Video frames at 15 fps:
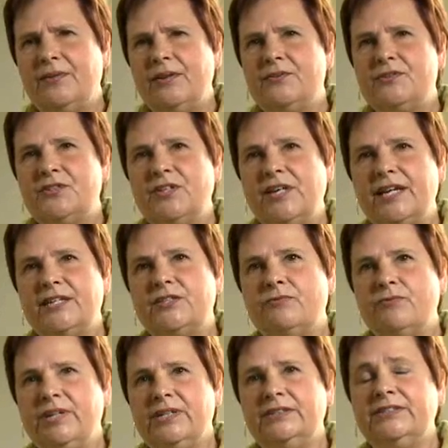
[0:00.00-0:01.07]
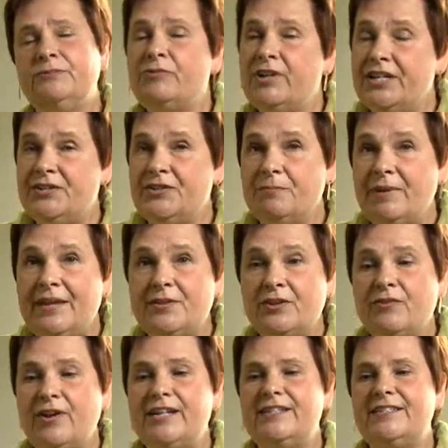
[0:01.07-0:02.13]
about those things that really do
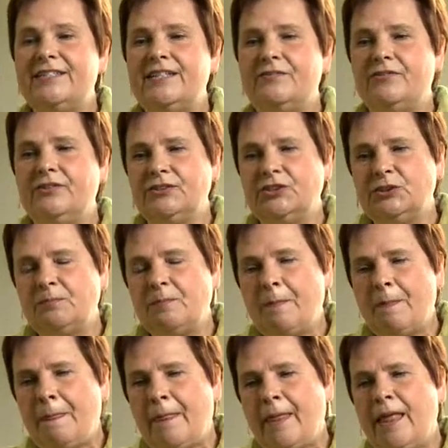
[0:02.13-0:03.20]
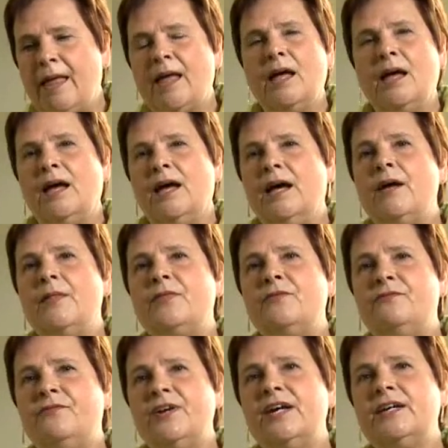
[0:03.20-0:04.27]
make the greatest difference.
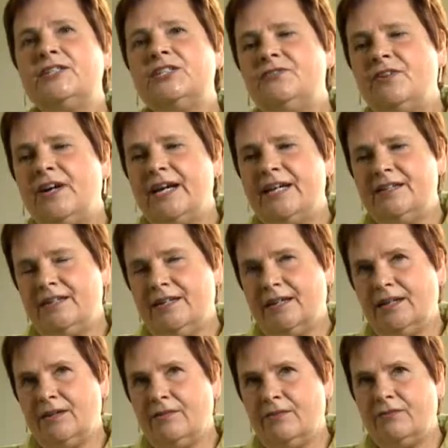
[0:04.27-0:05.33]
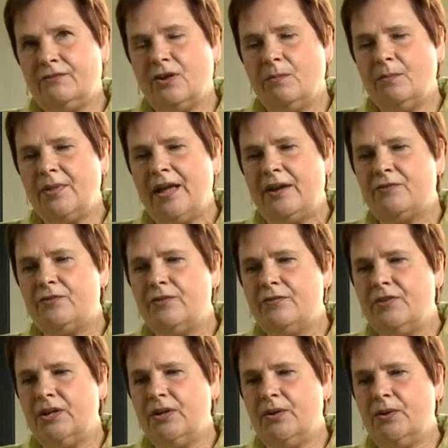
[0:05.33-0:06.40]
The first finding from that
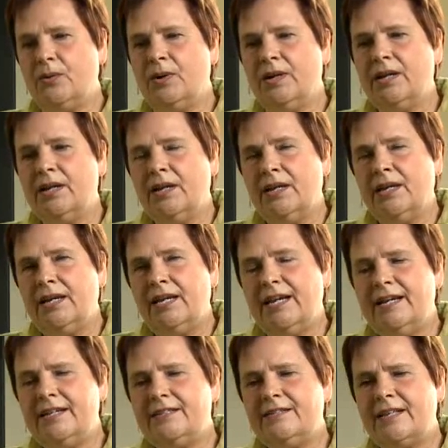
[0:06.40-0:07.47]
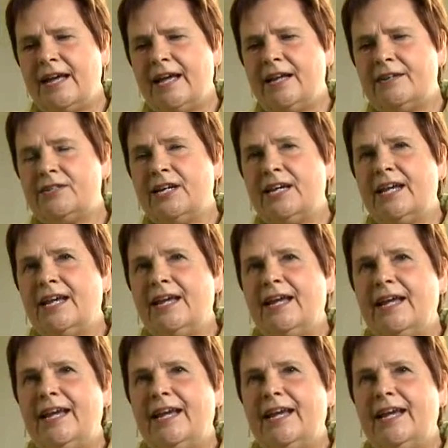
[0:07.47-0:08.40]
review is that